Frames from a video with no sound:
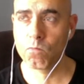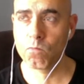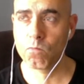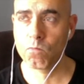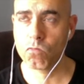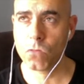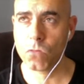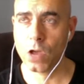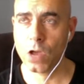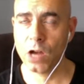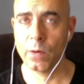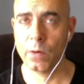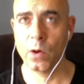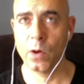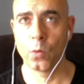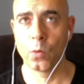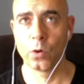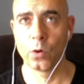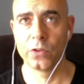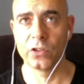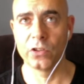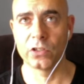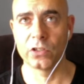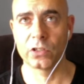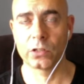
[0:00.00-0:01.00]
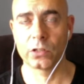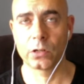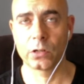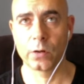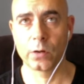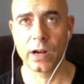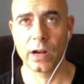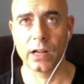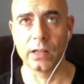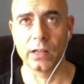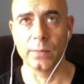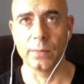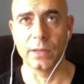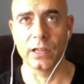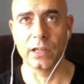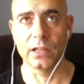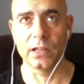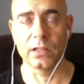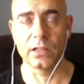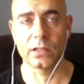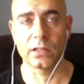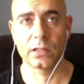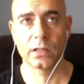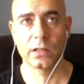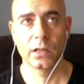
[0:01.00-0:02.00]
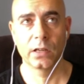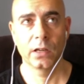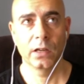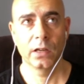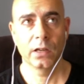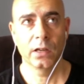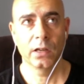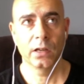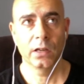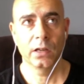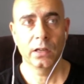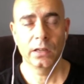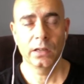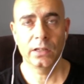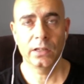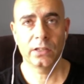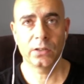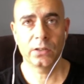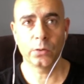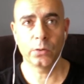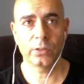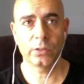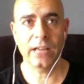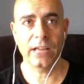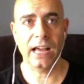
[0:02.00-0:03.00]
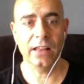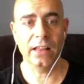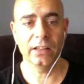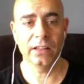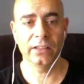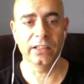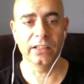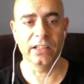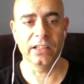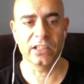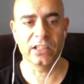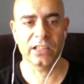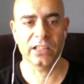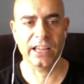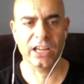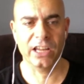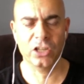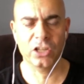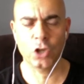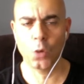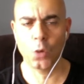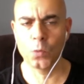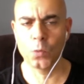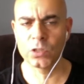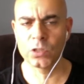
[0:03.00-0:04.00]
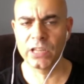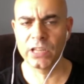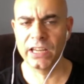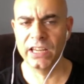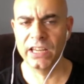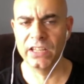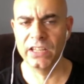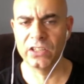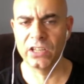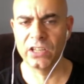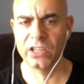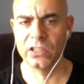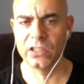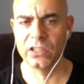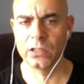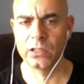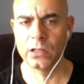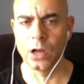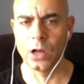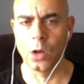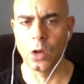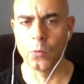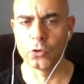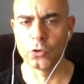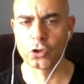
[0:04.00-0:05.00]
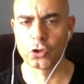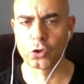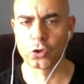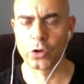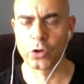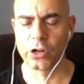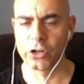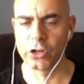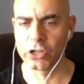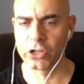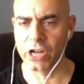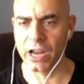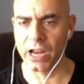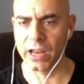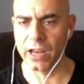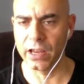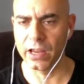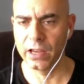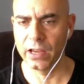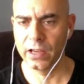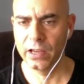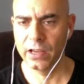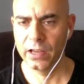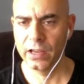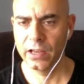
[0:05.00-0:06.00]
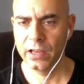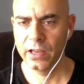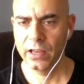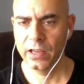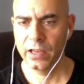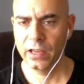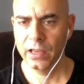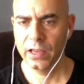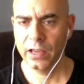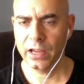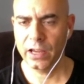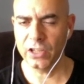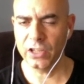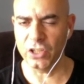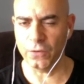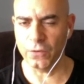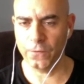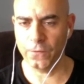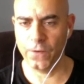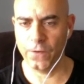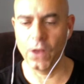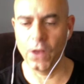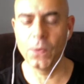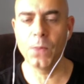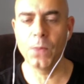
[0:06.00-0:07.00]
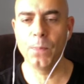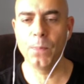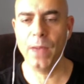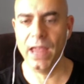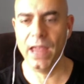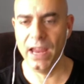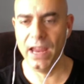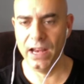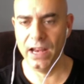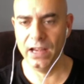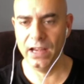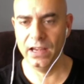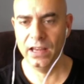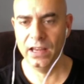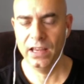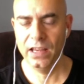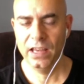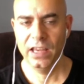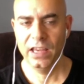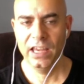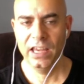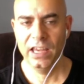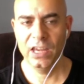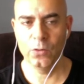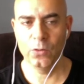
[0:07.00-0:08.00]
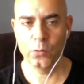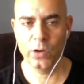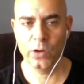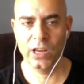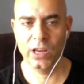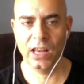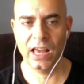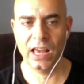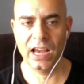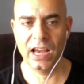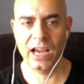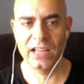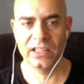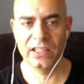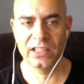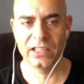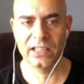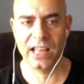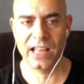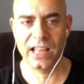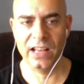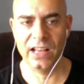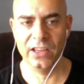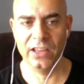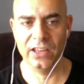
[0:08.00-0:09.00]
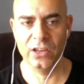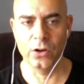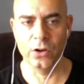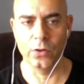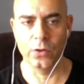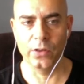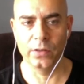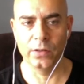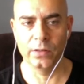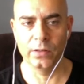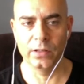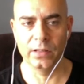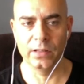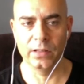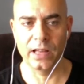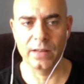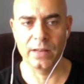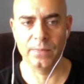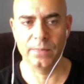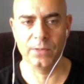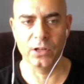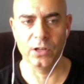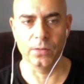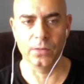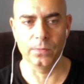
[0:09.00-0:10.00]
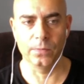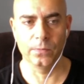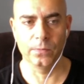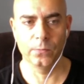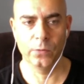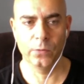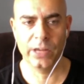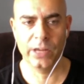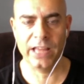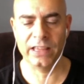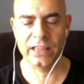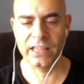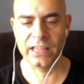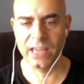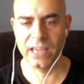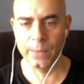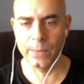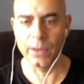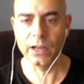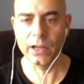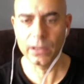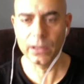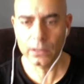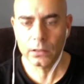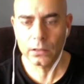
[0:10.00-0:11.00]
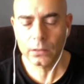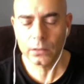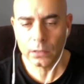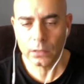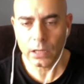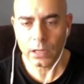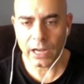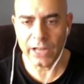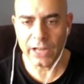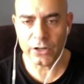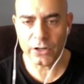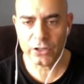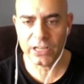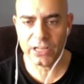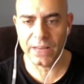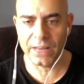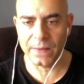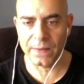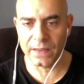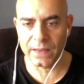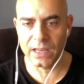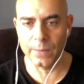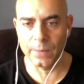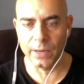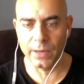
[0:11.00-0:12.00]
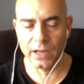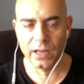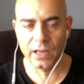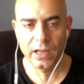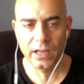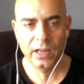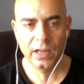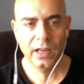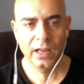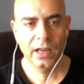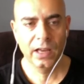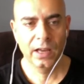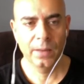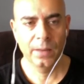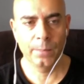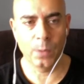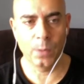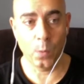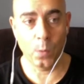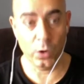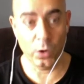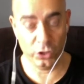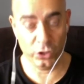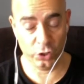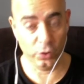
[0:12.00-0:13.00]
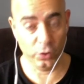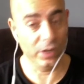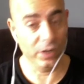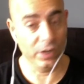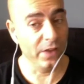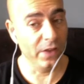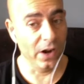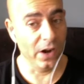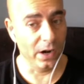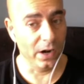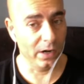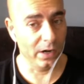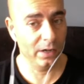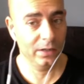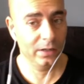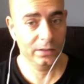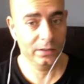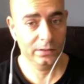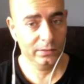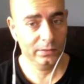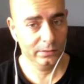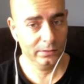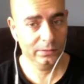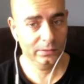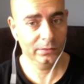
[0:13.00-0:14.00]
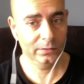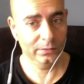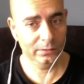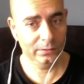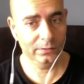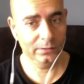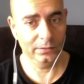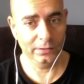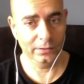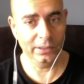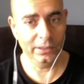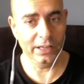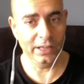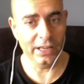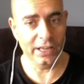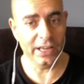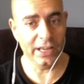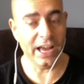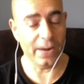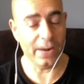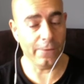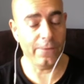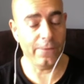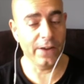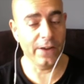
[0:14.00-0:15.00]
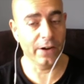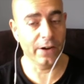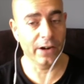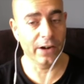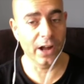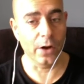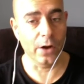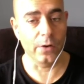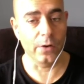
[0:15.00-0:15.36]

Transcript: do I word this correctly? Because he's so talented. It's almost like he's almost trigger shy because he's felt the pain. He realizes that, we get the gimmick. I understand the gimmick. But once you're in there, you got to figure it out.